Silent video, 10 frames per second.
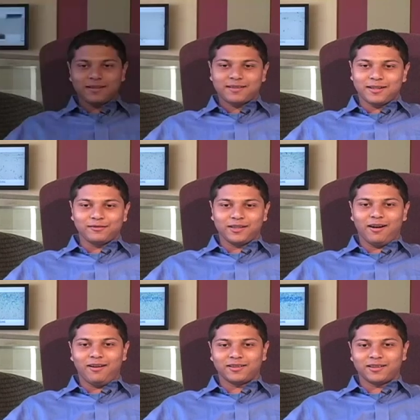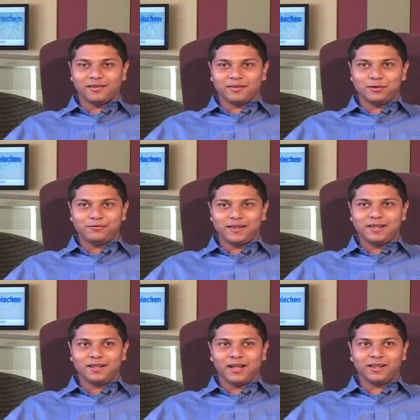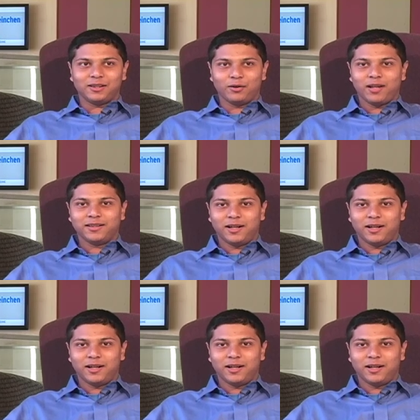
is state of the art and you feel like you're at the